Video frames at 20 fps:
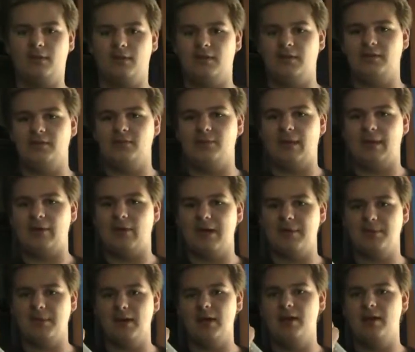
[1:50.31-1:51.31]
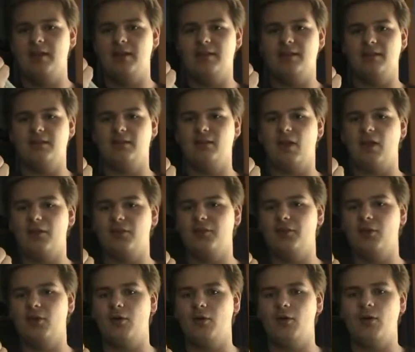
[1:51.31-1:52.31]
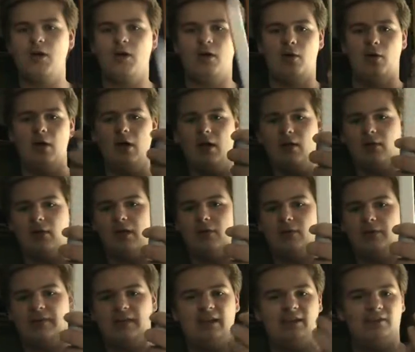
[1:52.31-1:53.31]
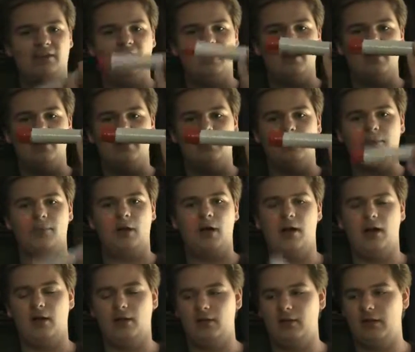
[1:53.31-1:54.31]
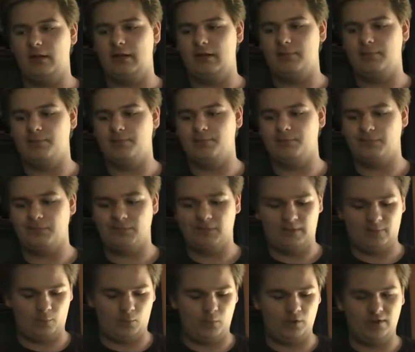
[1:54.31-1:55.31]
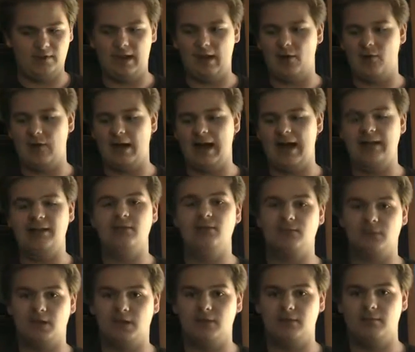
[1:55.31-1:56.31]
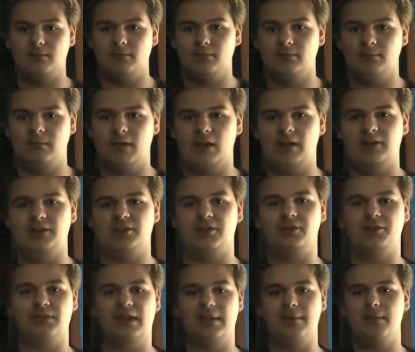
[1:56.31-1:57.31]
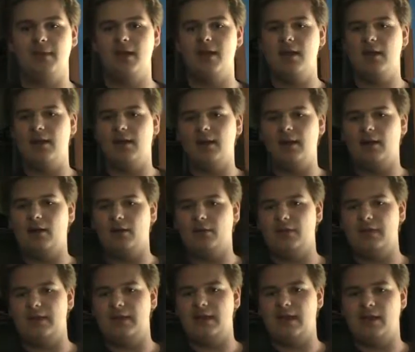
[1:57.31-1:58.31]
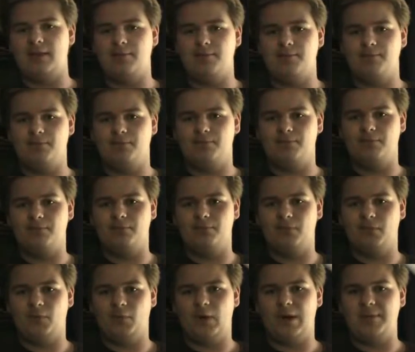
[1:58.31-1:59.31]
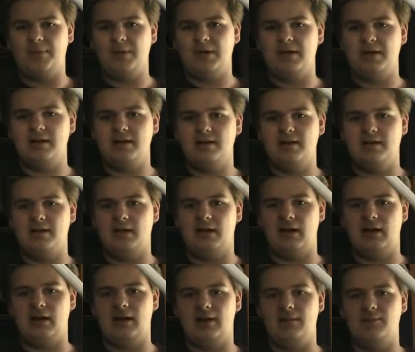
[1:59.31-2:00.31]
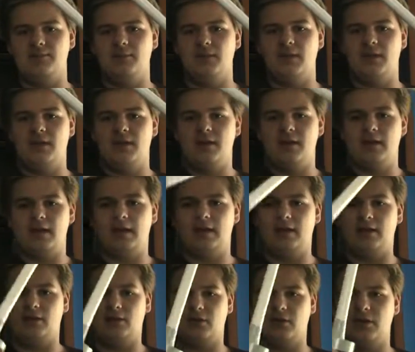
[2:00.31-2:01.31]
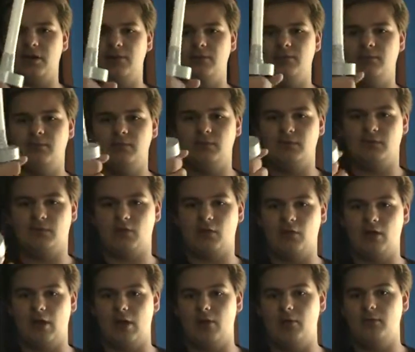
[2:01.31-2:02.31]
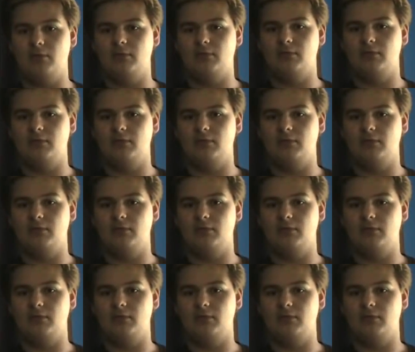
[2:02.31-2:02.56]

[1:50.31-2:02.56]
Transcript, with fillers: This is my rapier. This is also, oh, along with this, they're all um, Wendell rod electrical tape. Oh, the um, rapier, um, good solo,